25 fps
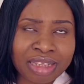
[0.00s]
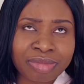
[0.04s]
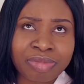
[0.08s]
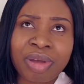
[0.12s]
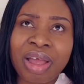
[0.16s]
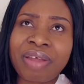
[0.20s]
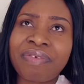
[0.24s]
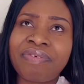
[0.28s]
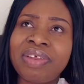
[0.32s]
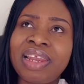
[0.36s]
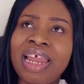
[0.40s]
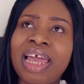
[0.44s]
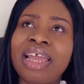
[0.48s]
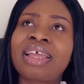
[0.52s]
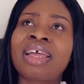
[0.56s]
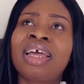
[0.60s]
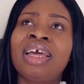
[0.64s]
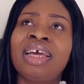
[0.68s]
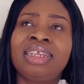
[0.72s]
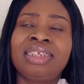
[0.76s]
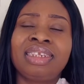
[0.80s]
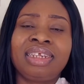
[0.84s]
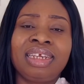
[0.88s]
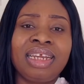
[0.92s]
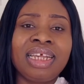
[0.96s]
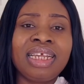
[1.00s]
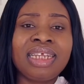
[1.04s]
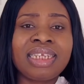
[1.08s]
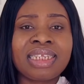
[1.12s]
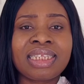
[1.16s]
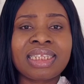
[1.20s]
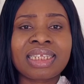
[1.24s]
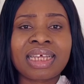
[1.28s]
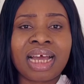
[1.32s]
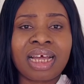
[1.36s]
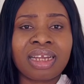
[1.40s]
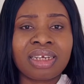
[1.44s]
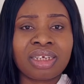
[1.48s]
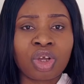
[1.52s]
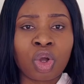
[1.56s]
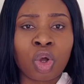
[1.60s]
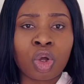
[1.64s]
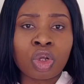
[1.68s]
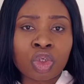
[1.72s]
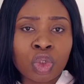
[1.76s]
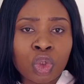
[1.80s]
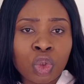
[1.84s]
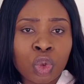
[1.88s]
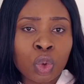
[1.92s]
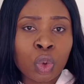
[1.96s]
But I feel like the ladies can
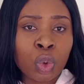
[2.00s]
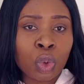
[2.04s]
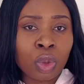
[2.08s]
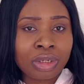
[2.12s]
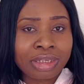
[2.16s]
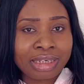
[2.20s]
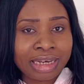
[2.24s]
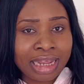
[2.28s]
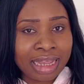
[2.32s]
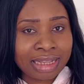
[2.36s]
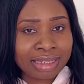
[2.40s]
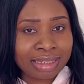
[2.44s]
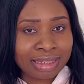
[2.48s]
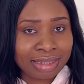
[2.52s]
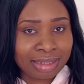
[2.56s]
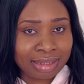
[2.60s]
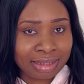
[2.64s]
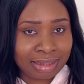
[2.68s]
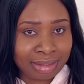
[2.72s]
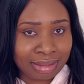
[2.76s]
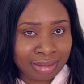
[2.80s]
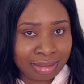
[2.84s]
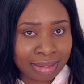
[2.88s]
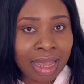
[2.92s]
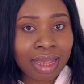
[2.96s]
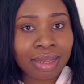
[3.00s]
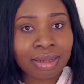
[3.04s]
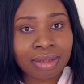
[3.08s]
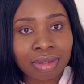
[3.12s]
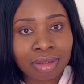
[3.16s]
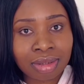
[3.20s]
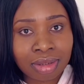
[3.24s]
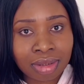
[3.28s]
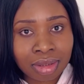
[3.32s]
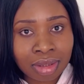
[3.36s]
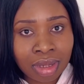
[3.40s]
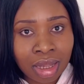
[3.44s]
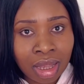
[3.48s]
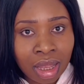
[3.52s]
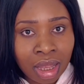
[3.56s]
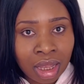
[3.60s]
control their sex,